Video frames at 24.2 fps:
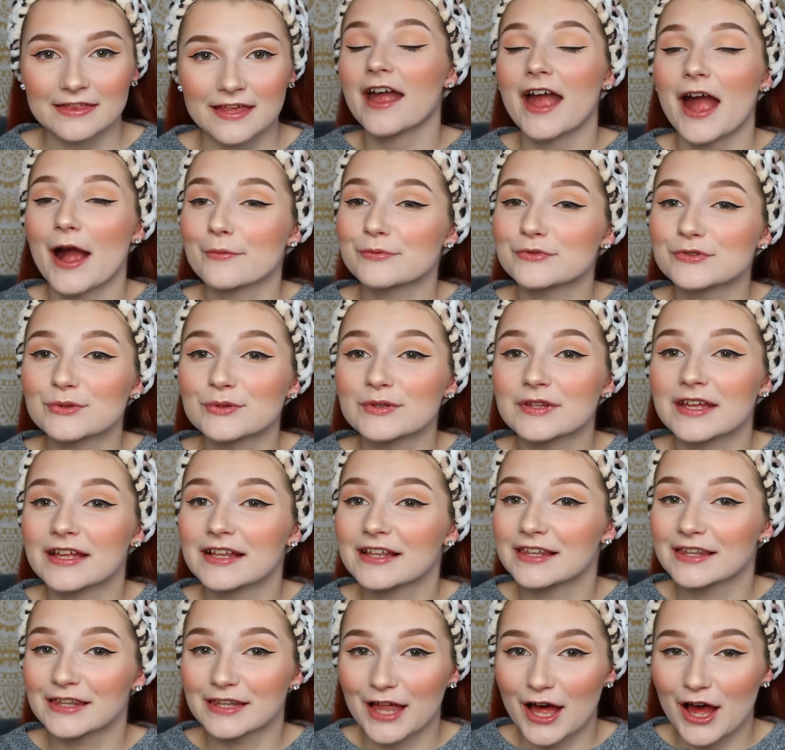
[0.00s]
I absolutely
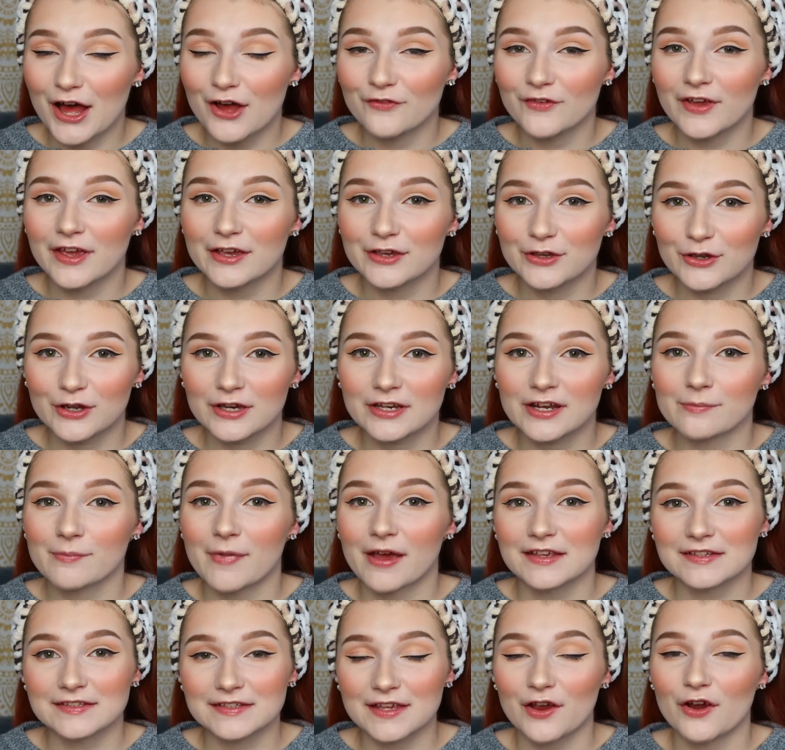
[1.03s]
love a good
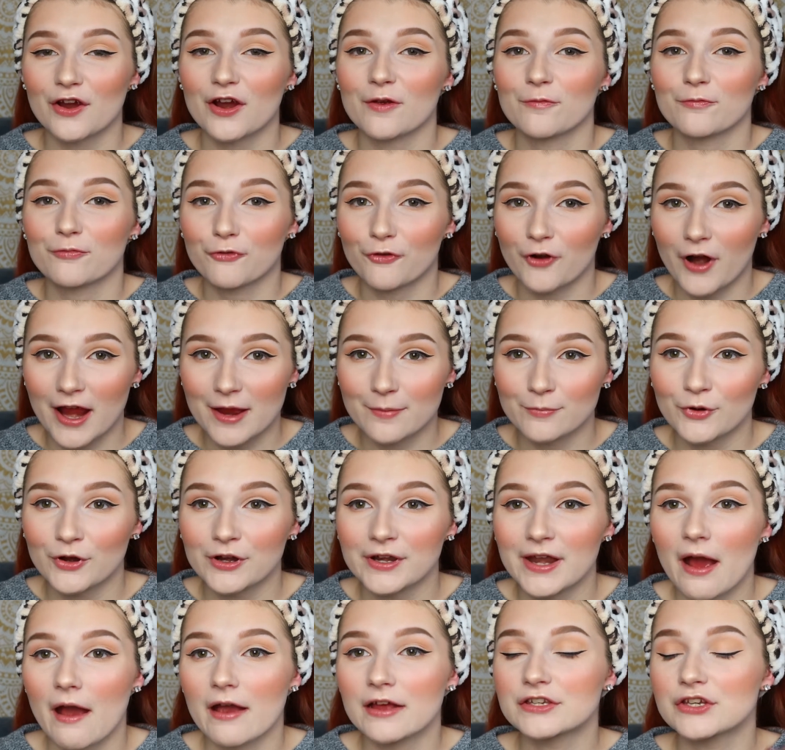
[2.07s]
mascara primer.
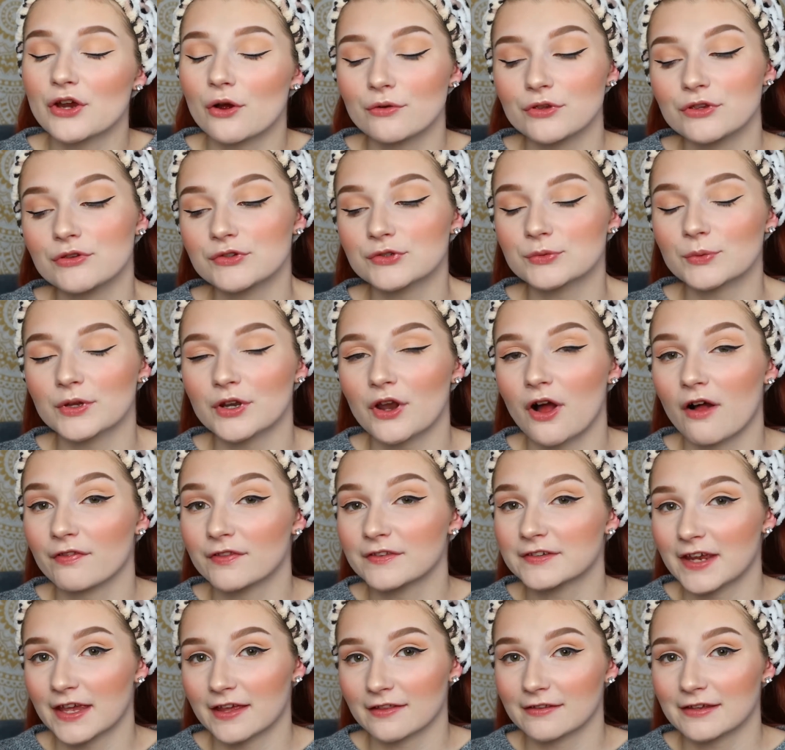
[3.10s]
Now, I don't use one on
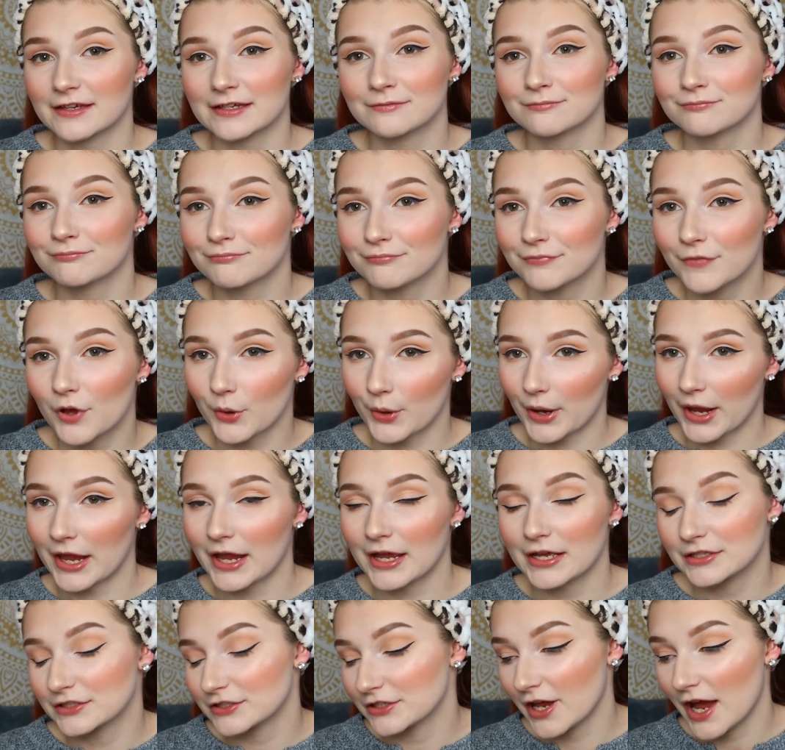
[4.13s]
the daily,
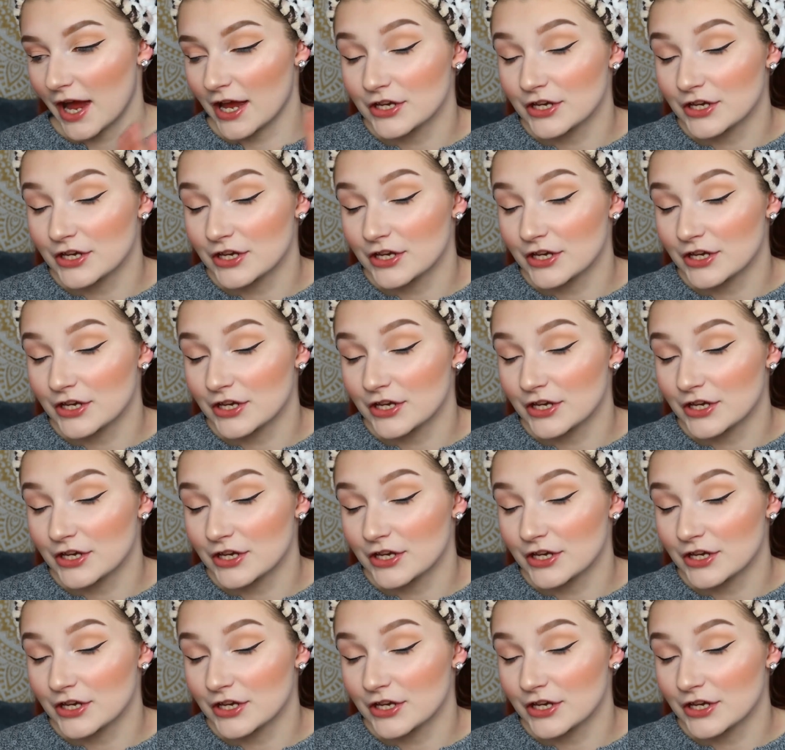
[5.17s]
okay?